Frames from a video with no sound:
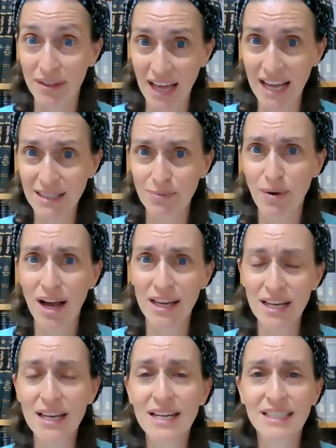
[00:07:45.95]
And that's
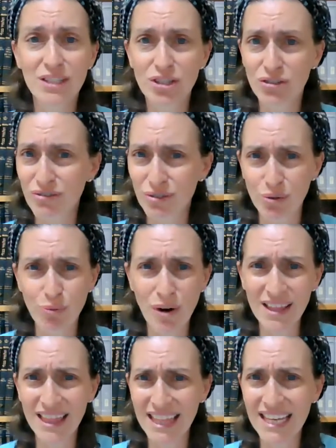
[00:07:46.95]
why, since you're, you
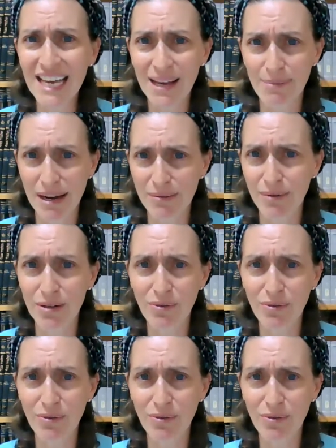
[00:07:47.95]
were not thinking about it while